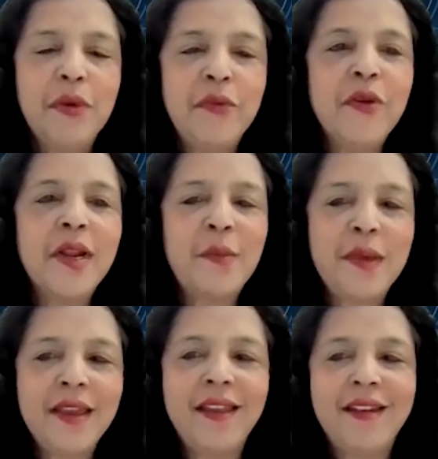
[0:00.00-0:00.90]
Before I
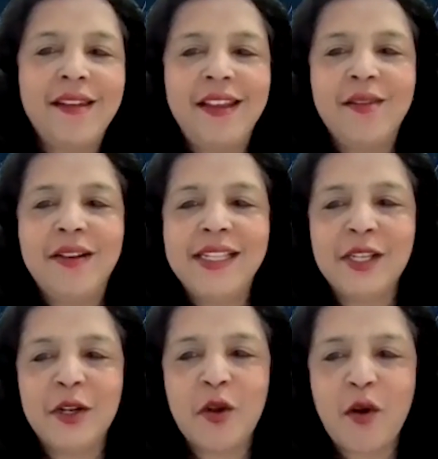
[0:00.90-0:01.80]
begin,
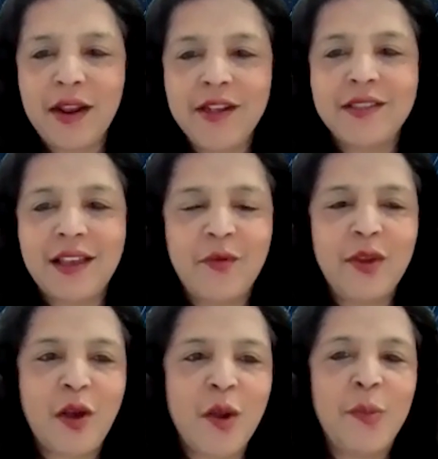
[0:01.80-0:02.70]
let's acknowledge that
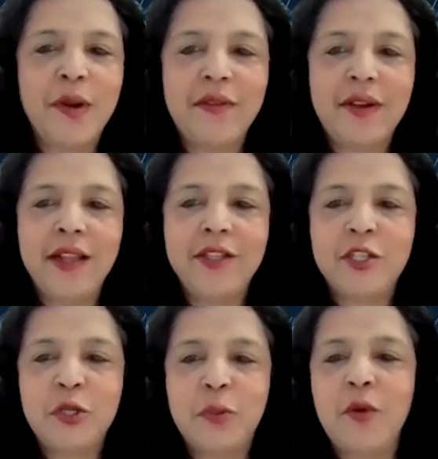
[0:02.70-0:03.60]
we are all
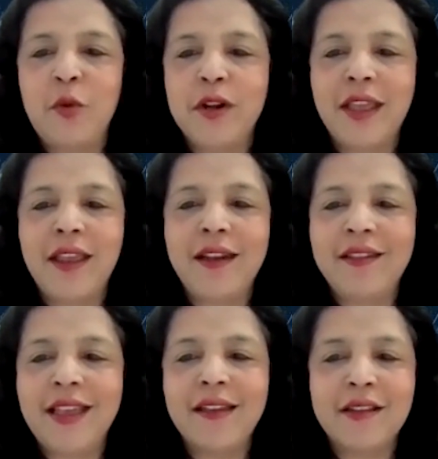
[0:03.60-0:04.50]
privileged to be working
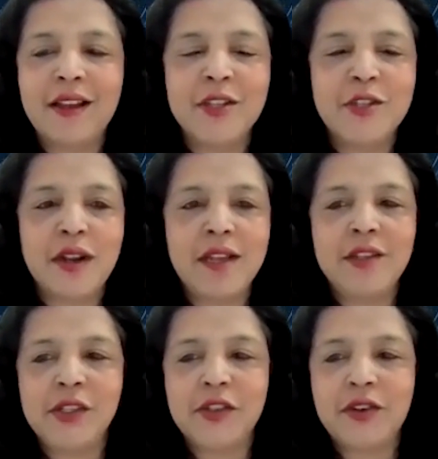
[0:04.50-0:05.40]
in the agricultural
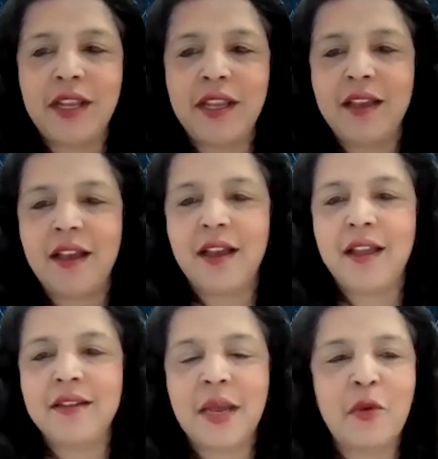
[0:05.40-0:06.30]
industry.
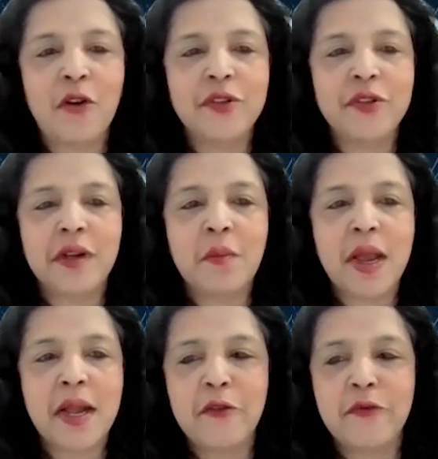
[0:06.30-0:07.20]
And I'm often
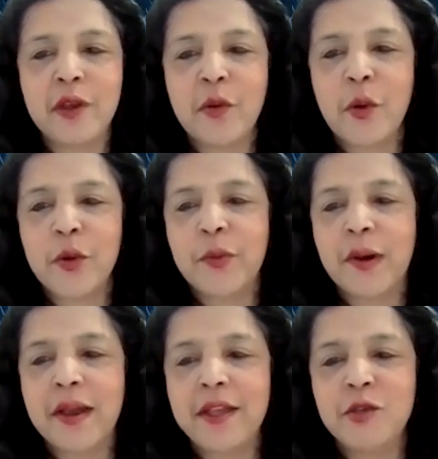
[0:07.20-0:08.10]
reminded of the quote
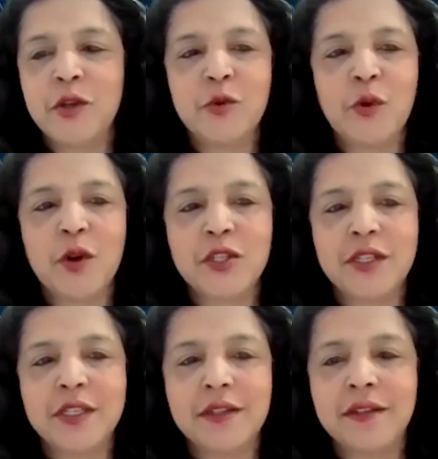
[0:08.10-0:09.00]
by George
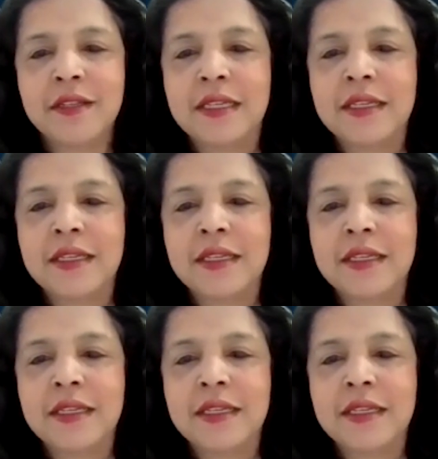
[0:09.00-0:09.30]
Washington,